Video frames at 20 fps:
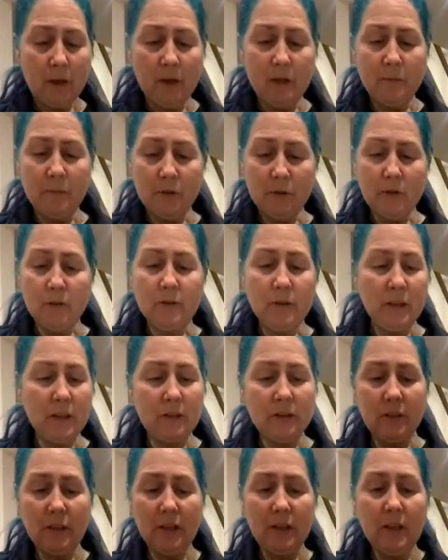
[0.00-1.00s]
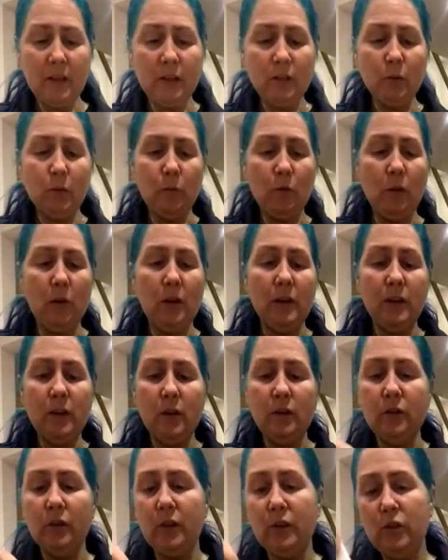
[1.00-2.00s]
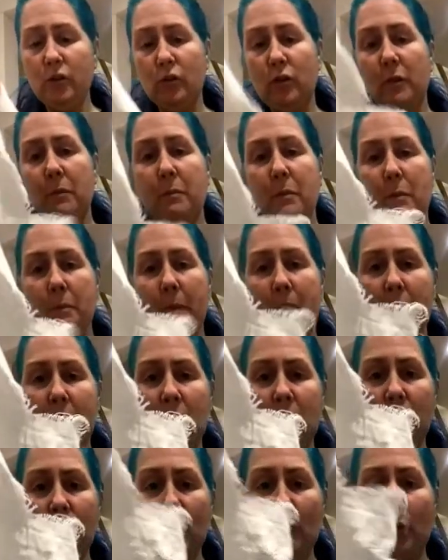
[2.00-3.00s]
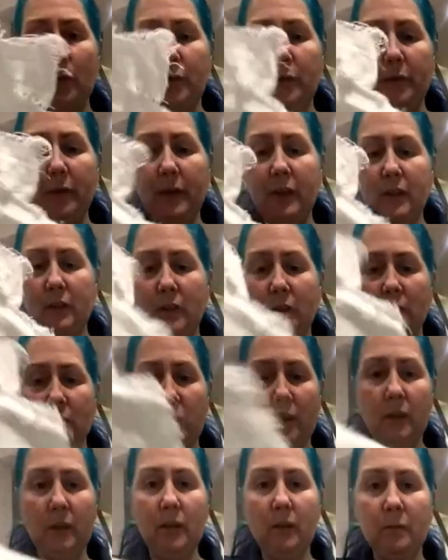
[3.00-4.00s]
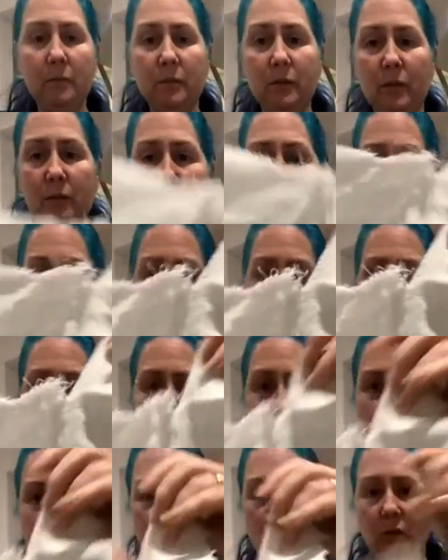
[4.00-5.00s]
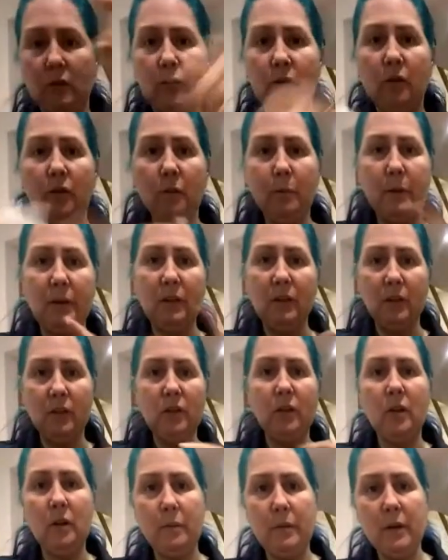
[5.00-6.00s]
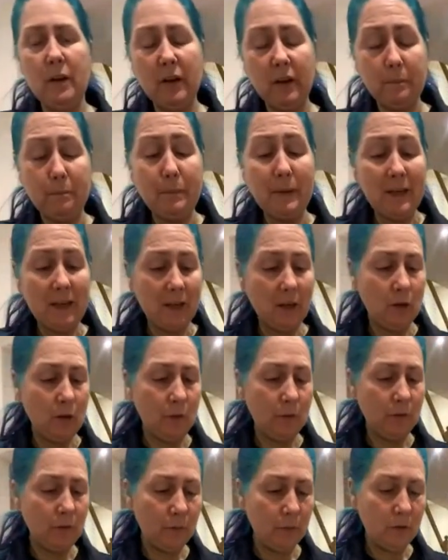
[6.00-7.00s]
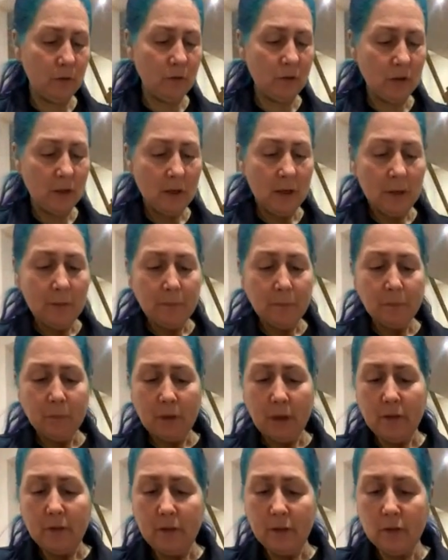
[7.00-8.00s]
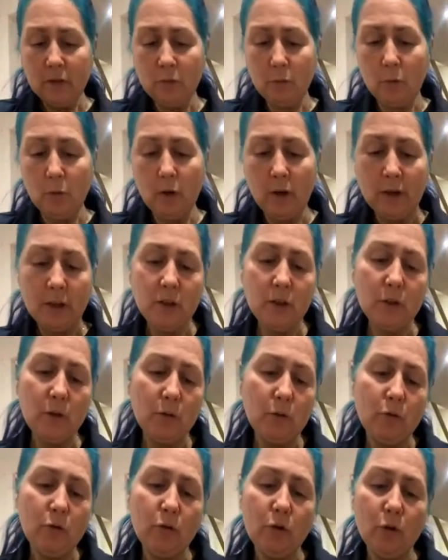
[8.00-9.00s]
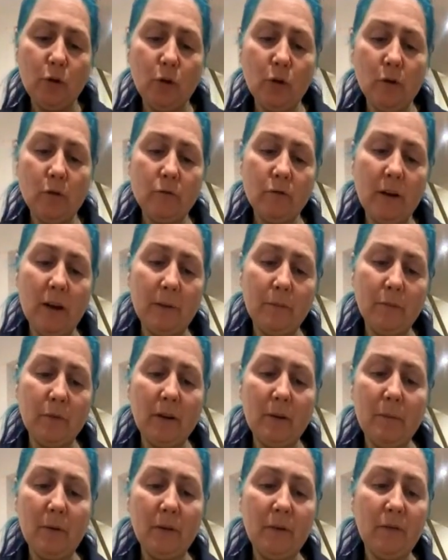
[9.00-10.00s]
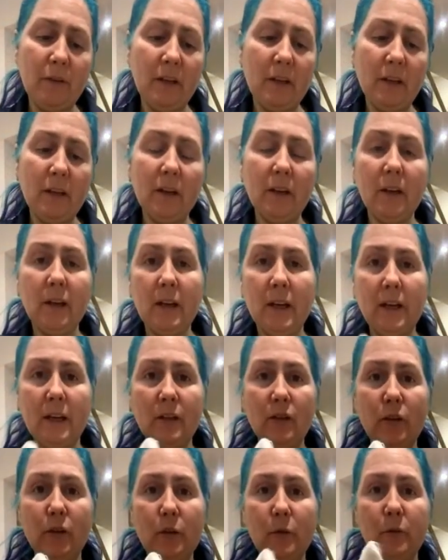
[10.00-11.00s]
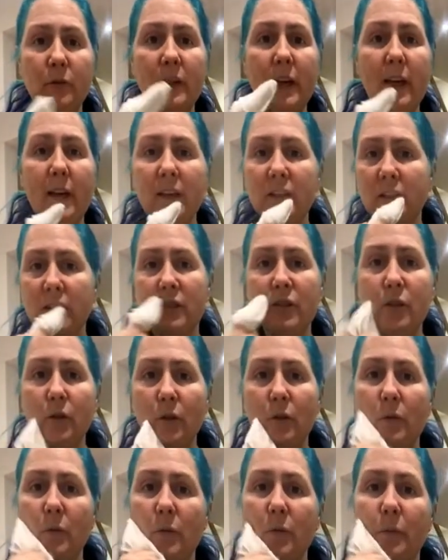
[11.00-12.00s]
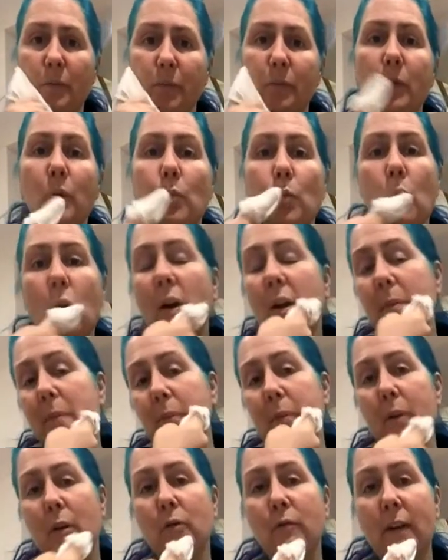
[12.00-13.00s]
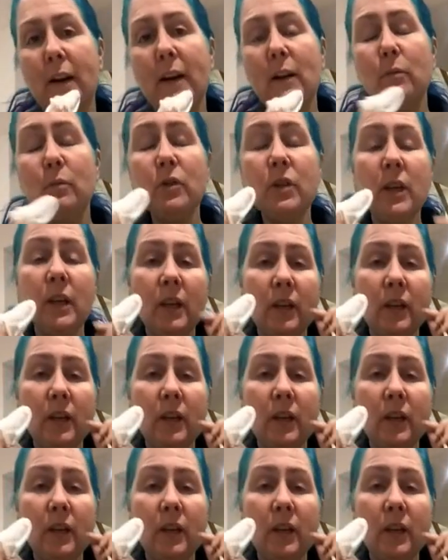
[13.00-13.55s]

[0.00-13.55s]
So this is what I use. I trim pieces off of it so that I can just use a piece at a time, and then I bin it afterwards. And this is what I use to wrap around my finger and use that to wipe around.